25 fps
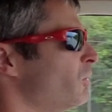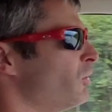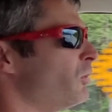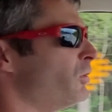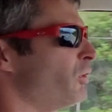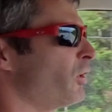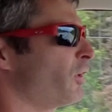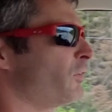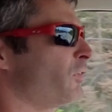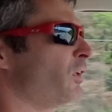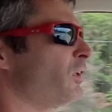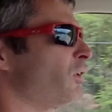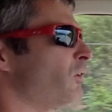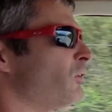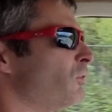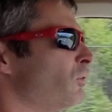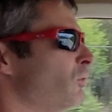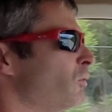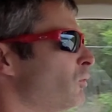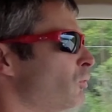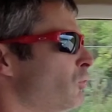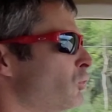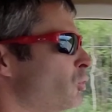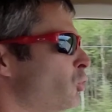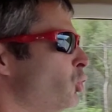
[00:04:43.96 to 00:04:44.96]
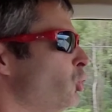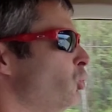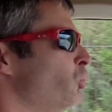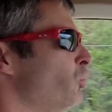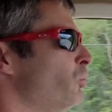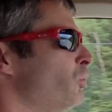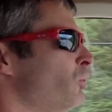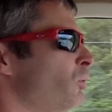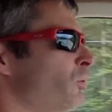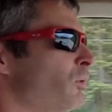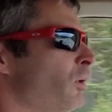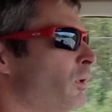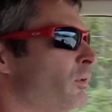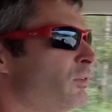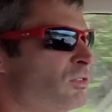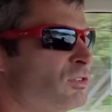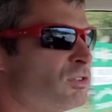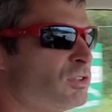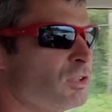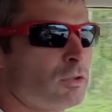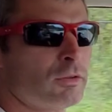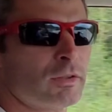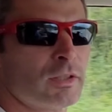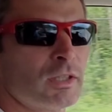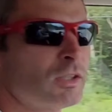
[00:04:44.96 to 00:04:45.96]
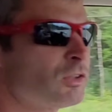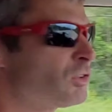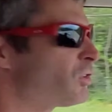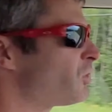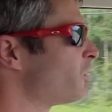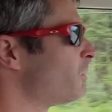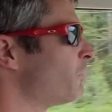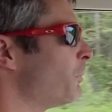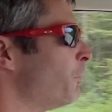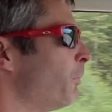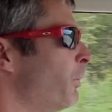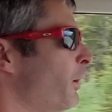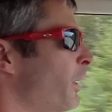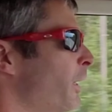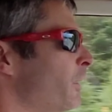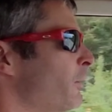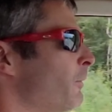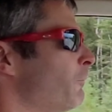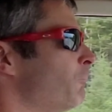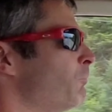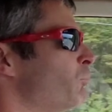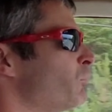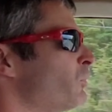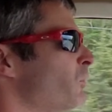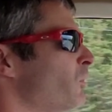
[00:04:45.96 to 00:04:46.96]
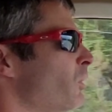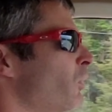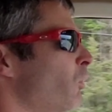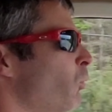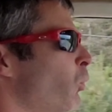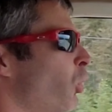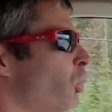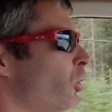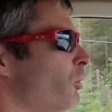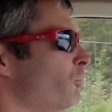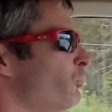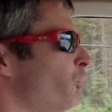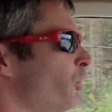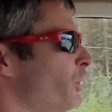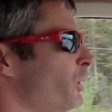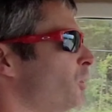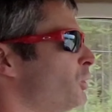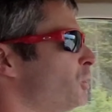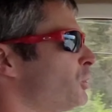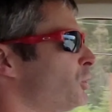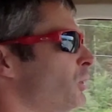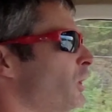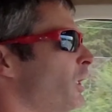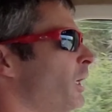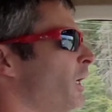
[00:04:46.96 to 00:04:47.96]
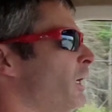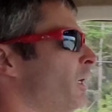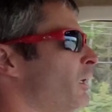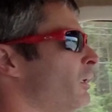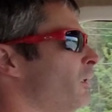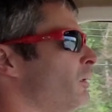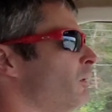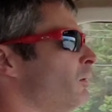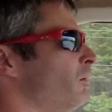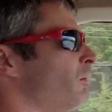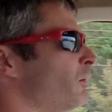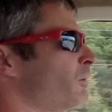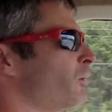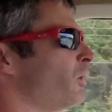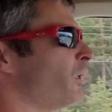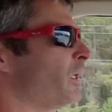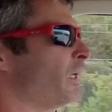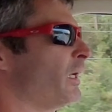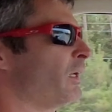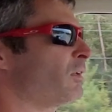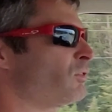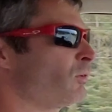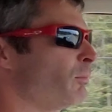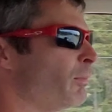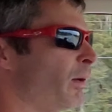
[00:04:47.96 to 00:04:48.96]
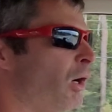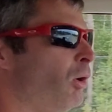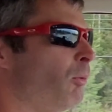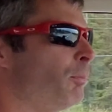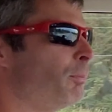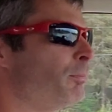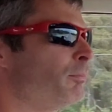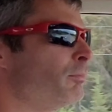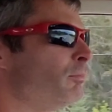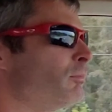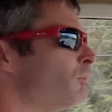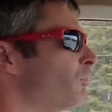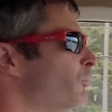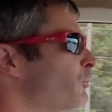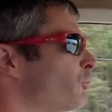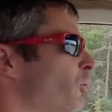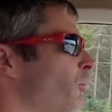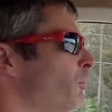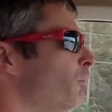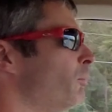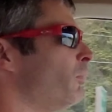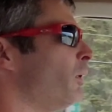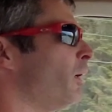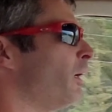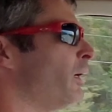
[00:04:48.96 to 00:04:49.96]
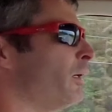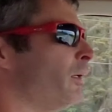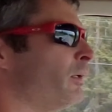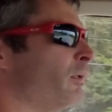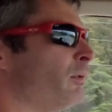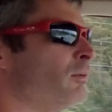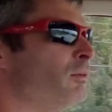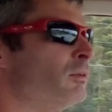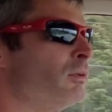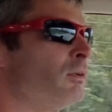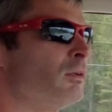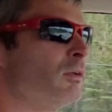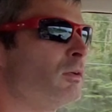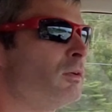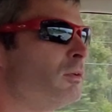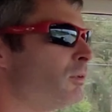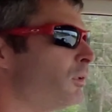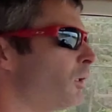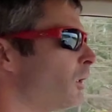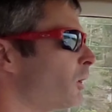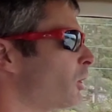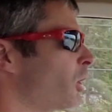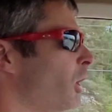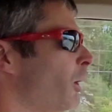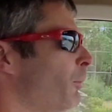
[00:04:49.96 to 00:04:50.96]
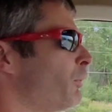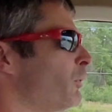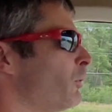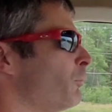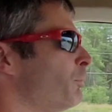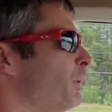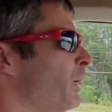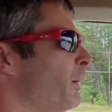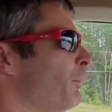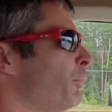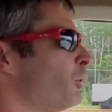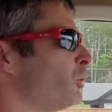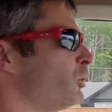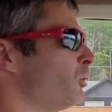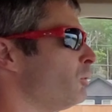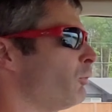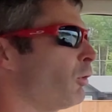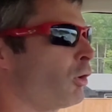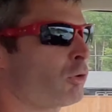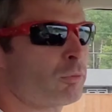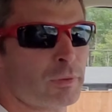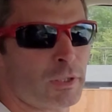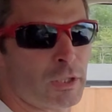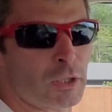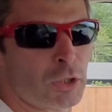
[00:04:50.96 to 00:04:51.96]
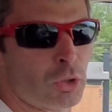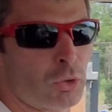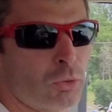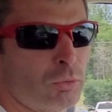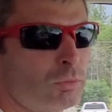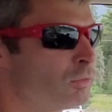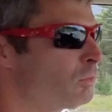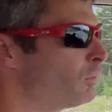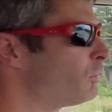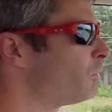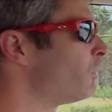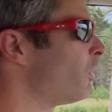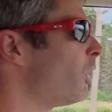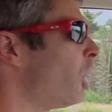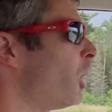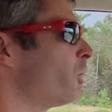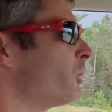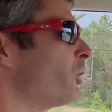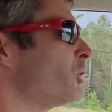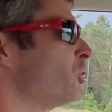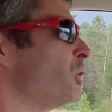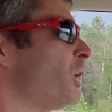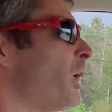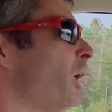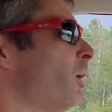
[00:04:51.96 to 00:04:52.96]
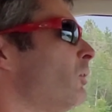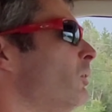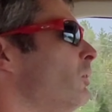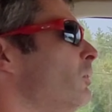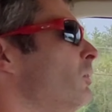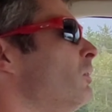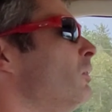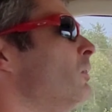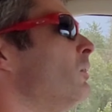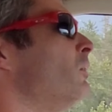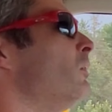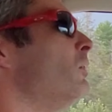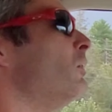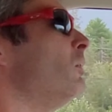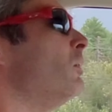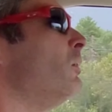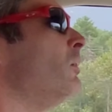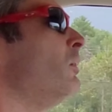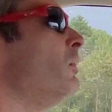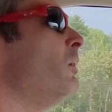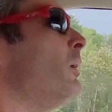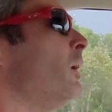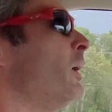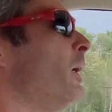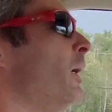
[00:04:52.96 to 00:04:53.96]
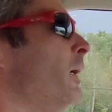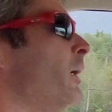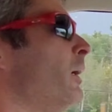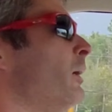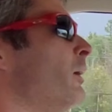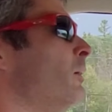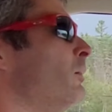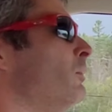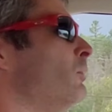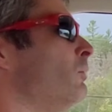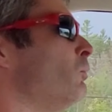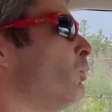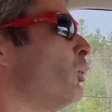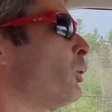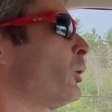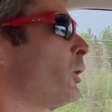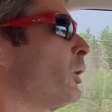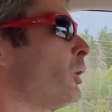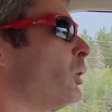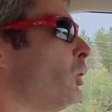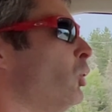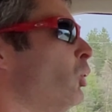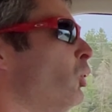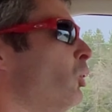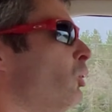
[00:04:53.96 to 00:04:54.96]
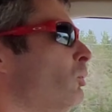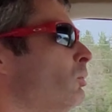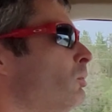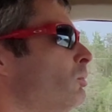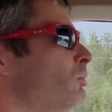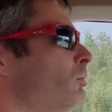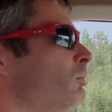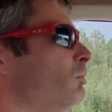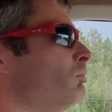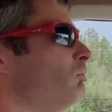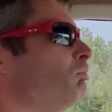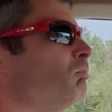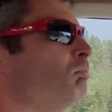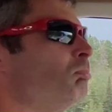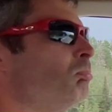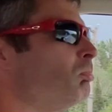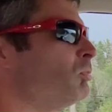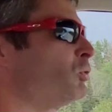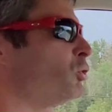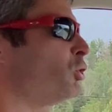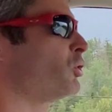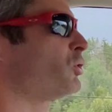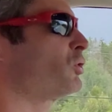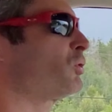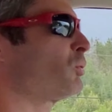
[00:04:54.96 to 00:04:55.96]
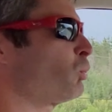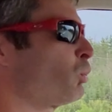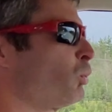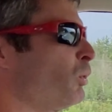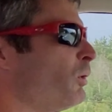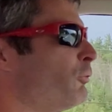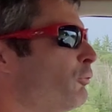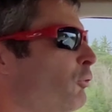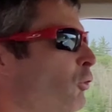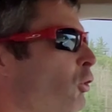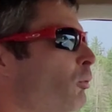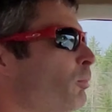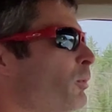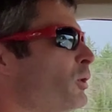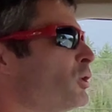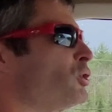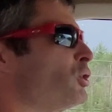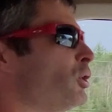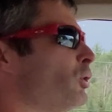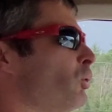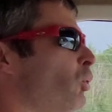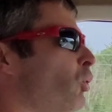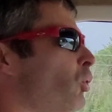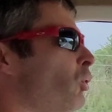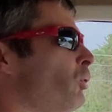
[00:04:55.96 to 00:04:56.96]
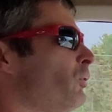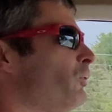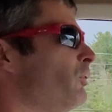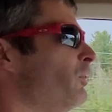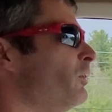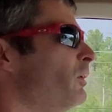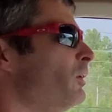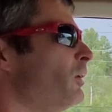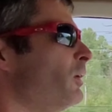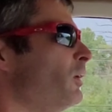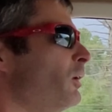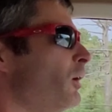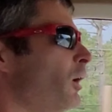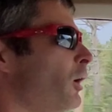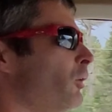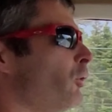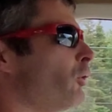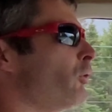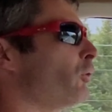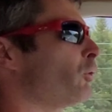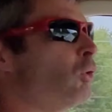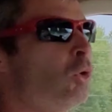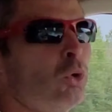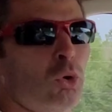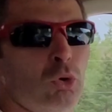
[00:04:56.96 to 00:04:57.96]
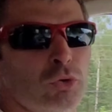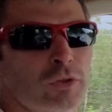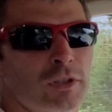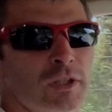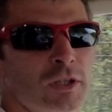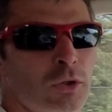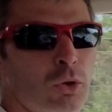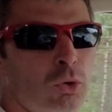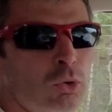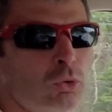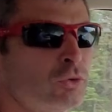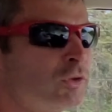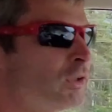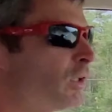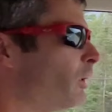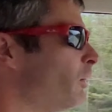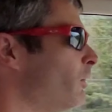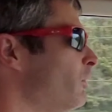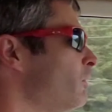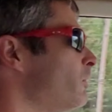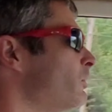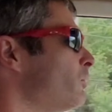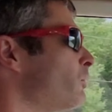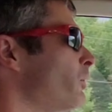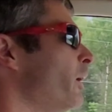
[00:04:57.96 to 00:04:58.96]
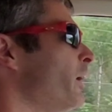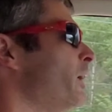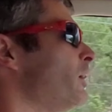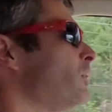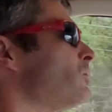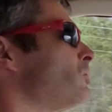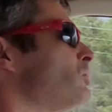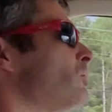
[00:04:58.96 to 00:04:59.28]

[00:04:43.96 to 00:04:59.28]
Nothing too serious, but one of which I'm going to get some help from a couple of people that you've already known on the channel, and we're going to go just refurbish another oldie goldie, right?